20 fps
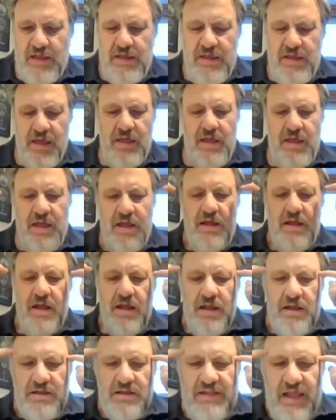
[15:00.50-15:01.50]
way,
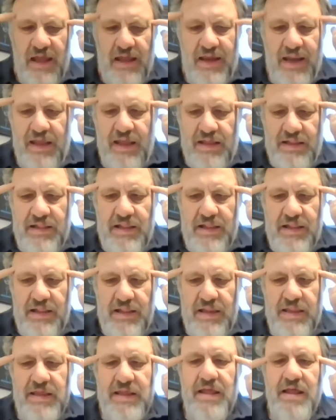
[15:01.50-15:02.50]

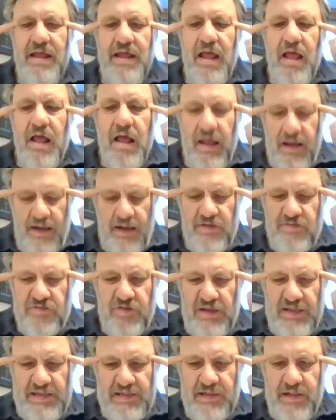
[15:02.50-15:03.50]
directly
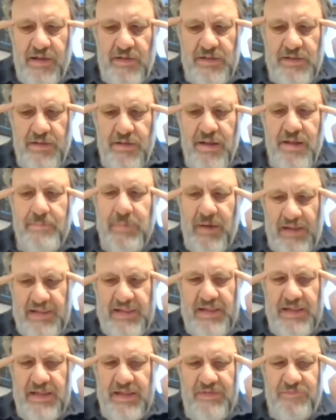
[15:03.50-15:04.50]
registered,
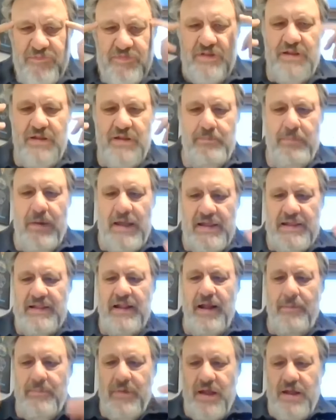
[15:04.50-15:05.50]
perceived by
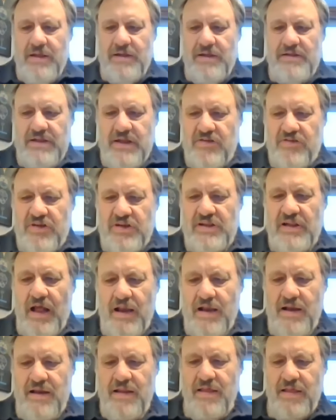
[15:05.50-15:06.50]
some
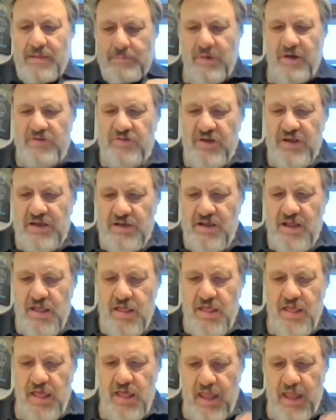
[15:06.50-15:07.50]
digital machine.
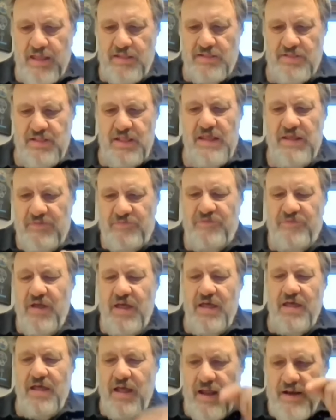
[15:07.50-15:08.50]
And if
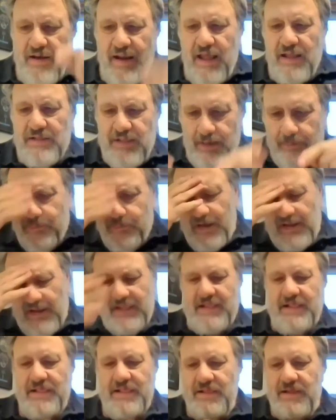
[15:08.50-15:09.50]
another
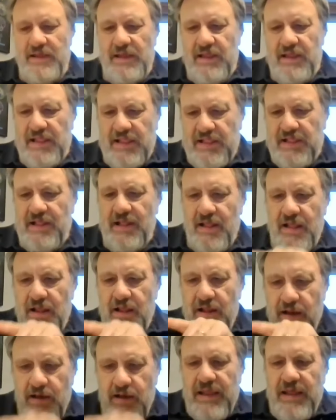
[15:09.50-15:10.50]
person is
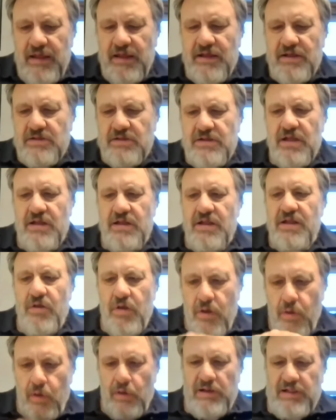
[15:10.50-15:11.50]
linked,
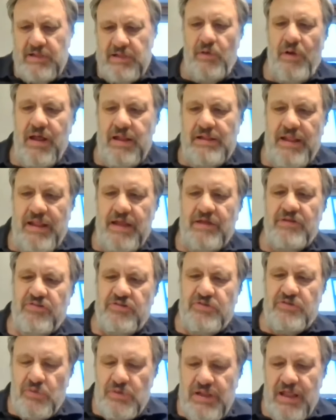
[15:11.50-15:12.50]
also
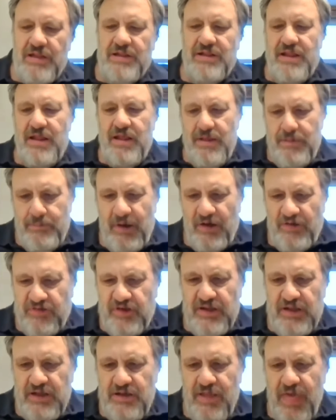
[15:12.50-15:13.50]
attached to that
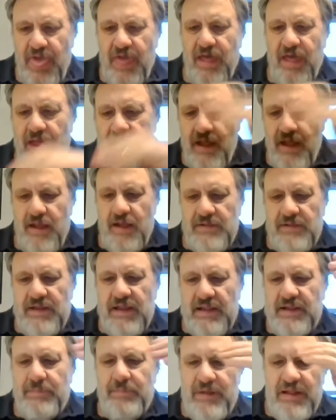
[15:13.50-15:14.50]
machine,
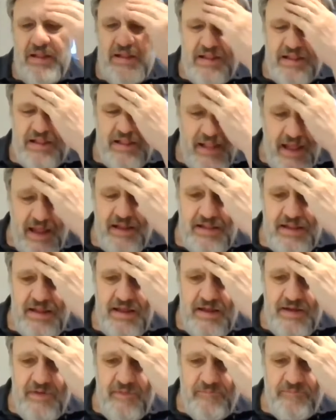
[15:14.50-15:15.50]
this means that,